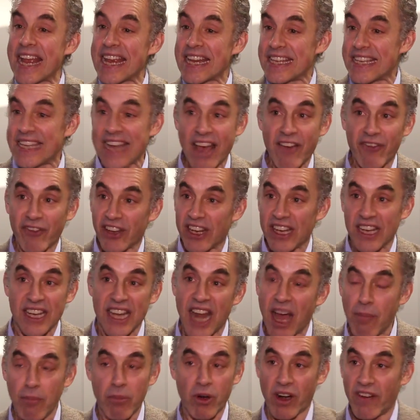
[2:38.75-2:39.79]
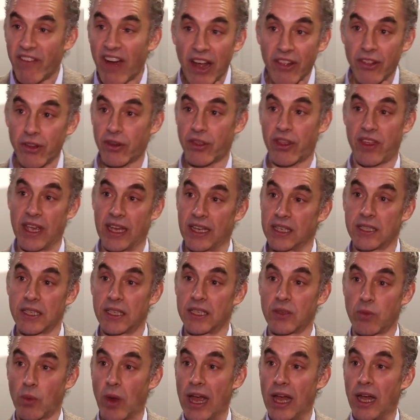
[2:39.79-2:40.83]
indefinite number of other things as